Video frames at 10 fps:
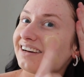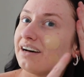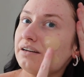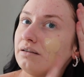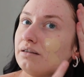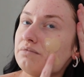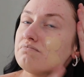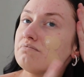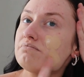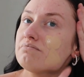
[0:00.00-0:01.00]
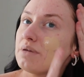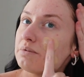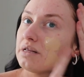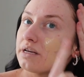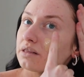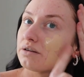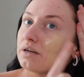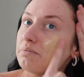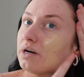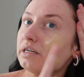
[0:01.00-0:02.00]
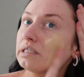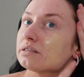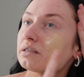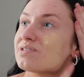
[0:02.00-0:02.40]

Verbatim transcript: Um, maybe like thirty bucks.